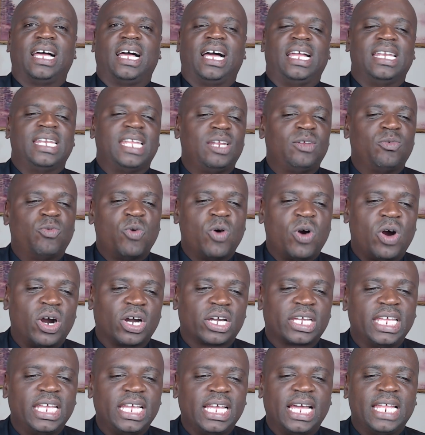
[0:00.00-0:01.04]
and then
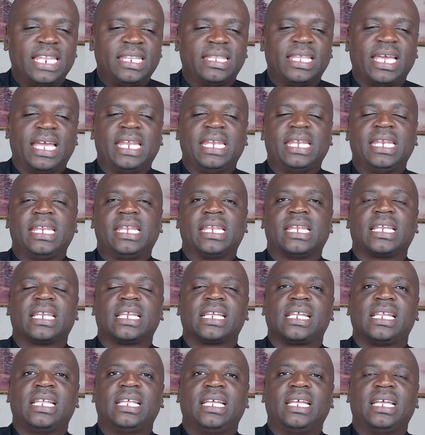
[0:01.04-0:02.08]
walking, and then
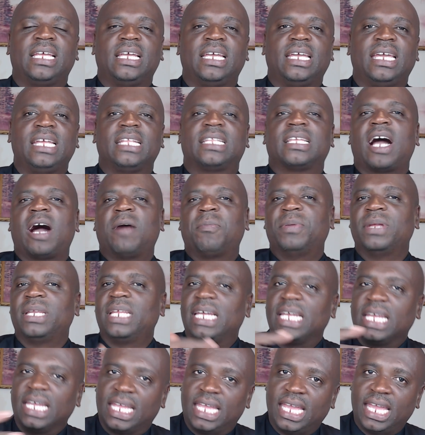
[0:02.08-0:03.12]
it happened
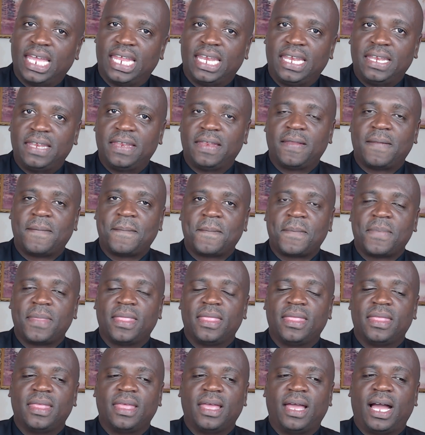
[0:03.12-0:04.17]
again.
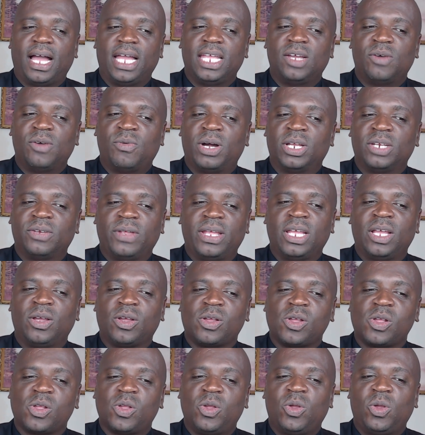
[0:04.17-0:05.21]
And you're
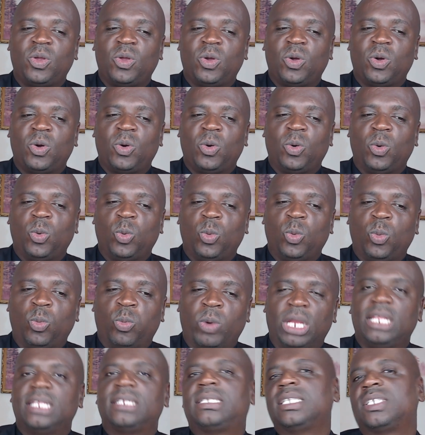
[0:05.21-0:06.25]
wondering,
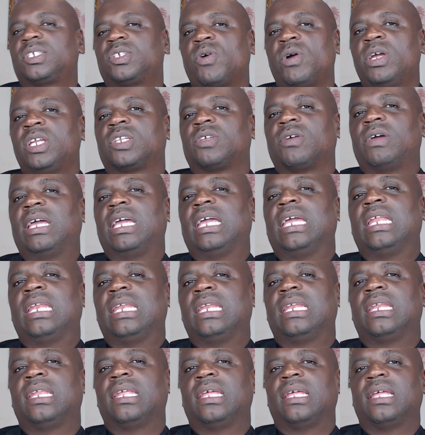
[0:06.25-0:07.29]
when is this going to
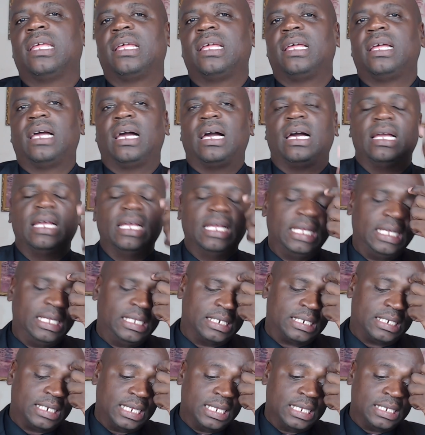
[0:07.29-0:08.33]
end?
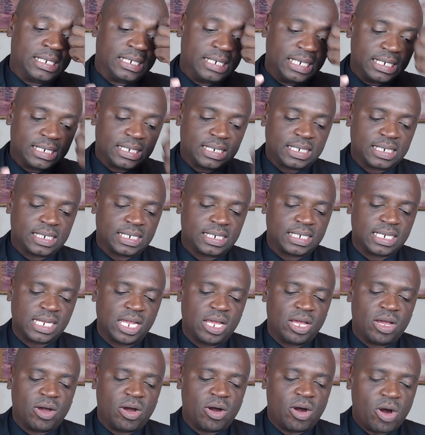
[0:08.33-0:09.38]
Is this
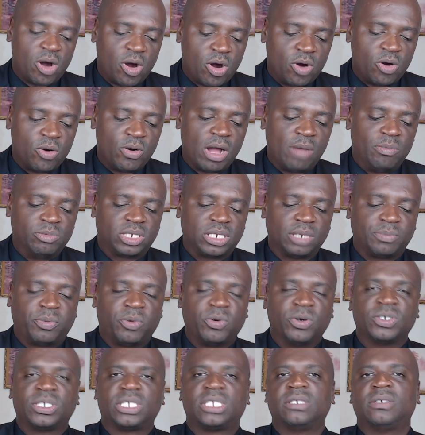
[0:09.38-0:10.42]
how I'm
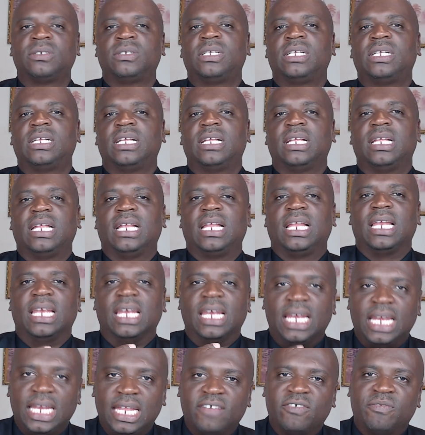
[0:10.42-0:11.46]
supposed to
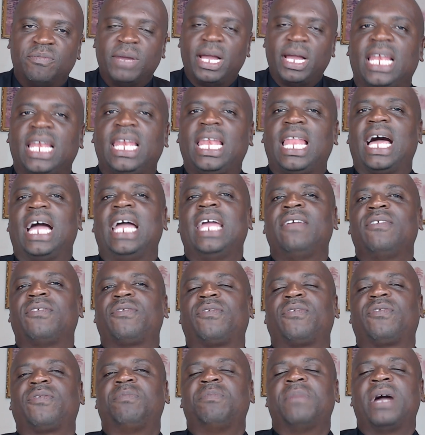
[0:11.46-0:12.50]
live
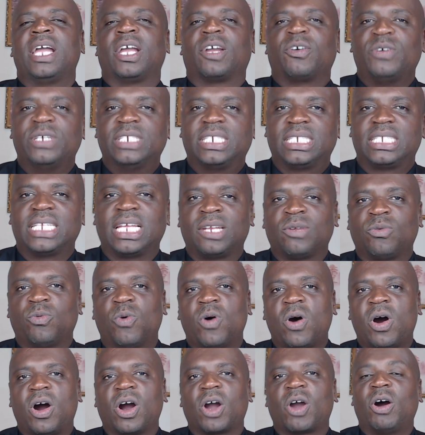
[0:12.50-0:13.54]
life, my Christian
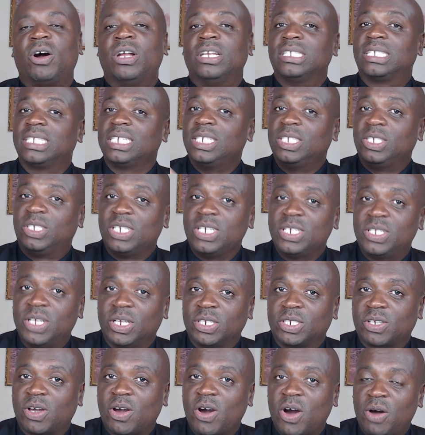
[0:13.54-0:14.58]
walk, until
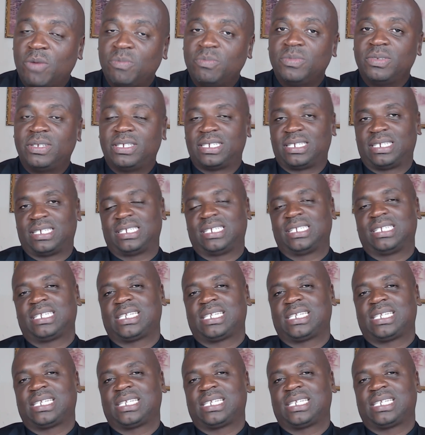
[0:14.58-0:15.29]
Jesus comes?